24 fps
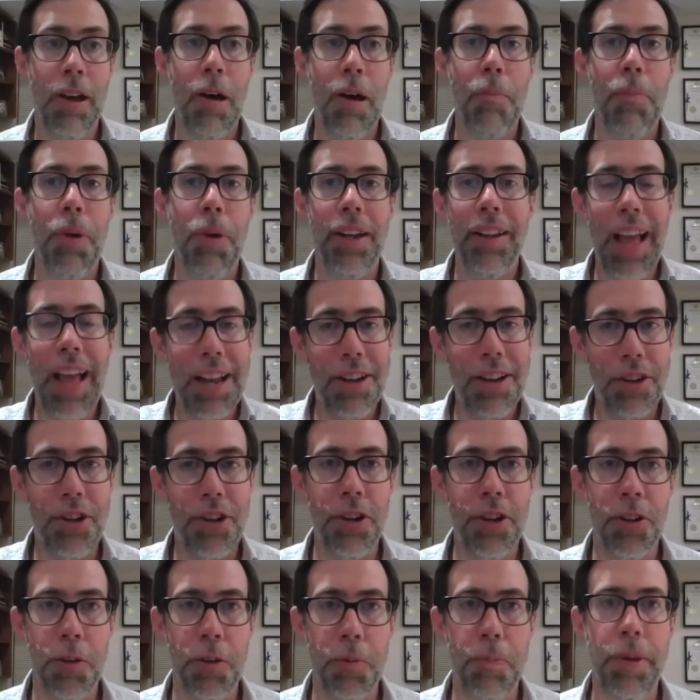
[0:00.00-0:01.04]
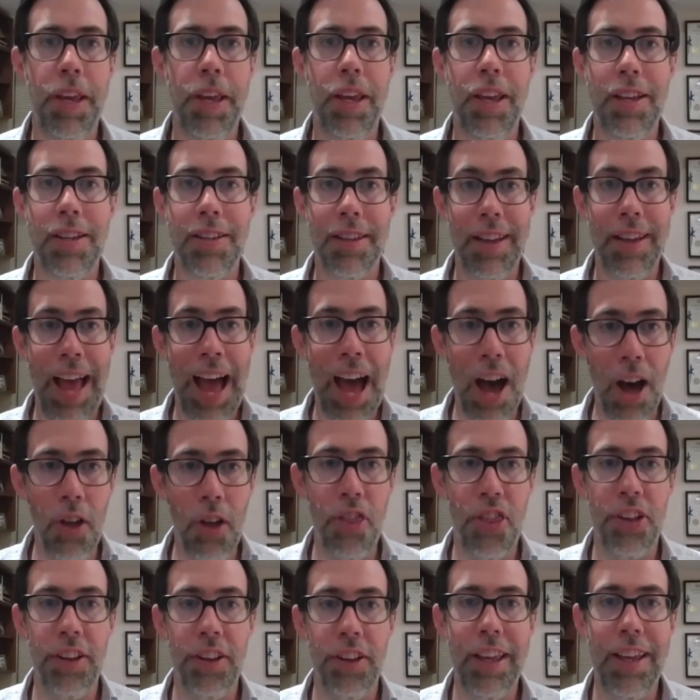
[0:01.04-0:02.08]
But let's just be
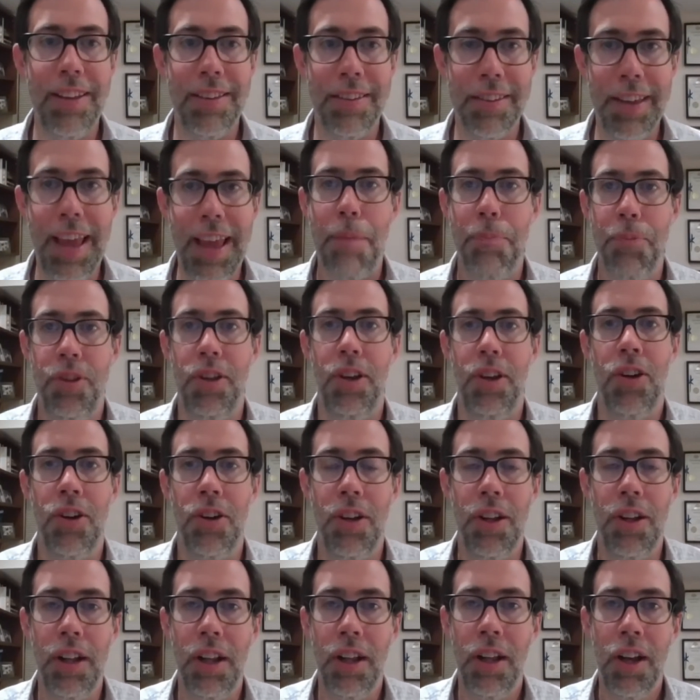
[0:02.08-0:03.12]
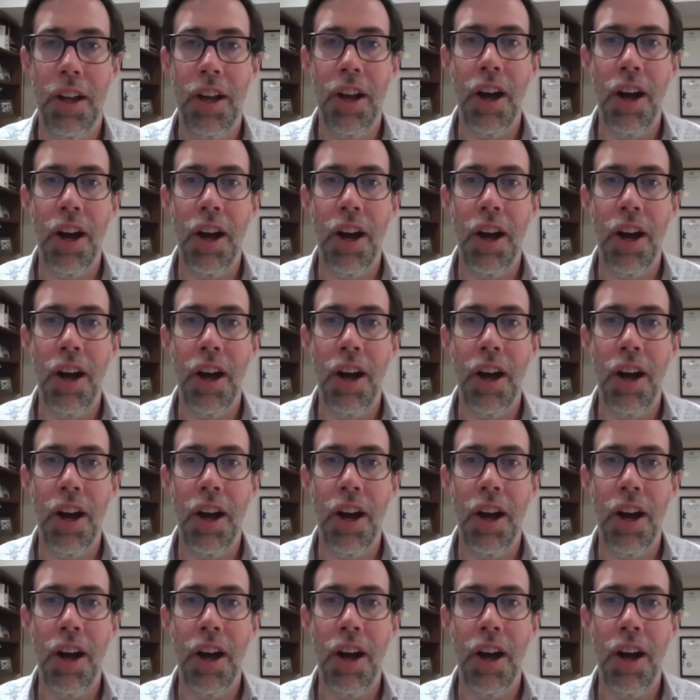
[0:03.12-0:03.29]
healthily skeptical